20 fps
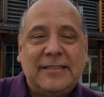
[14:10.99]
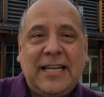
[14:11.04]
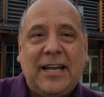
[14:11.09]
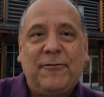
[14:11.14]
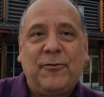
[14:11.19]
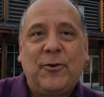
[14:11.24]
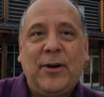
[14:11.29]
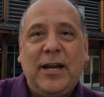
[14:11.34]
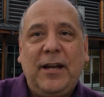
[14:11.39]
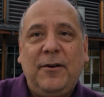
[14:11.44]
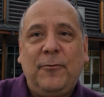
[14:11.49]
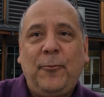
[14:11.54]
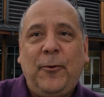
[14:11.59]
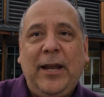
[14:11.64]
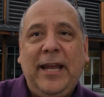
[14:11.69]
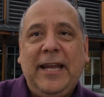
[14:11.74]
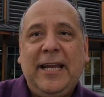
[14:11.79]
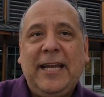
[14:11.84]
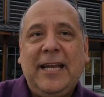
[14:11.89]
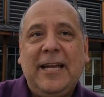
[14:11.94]
Have a great
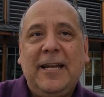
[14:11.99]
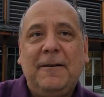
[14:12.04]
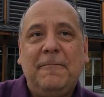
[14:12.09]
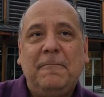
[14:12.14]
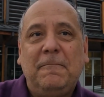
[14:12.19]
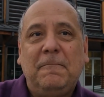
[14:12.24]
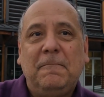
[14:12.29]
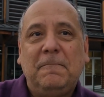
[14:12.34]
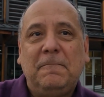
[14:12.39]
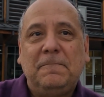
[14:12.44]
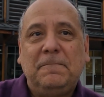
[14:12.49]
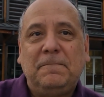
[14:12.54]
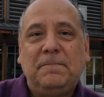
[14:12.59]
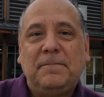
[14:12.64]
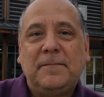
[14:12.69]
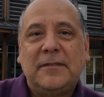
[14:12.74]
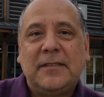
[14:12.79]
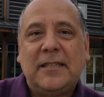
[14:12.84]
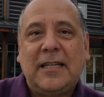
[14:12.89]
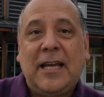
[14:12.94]
week,
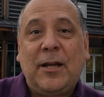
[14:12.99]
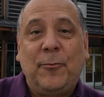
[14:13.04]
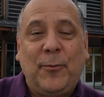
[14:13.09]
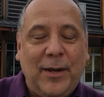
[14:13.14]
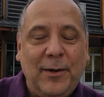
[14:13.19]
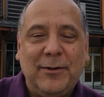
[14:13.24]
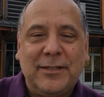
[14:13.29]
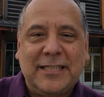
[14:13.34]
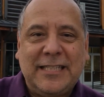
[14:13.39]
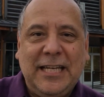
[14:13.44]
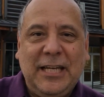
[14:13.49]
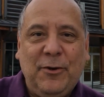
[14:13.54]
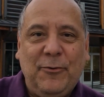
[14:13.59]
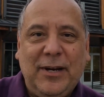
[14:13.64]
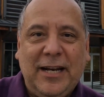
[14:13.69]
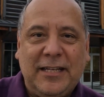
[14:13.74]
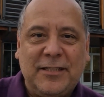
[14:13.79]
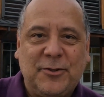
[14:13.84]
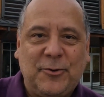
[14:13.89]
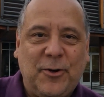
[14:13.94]
and we will see
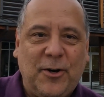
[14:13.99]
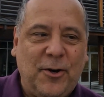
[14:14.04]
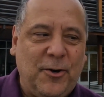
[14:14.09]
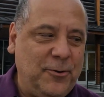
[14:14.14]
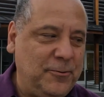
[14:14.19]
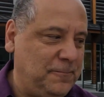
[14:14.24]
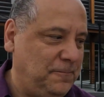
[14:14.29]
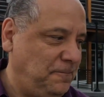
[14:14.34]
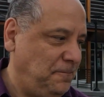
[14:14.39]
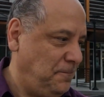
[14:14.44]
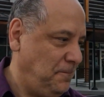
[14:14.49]
you in escrow.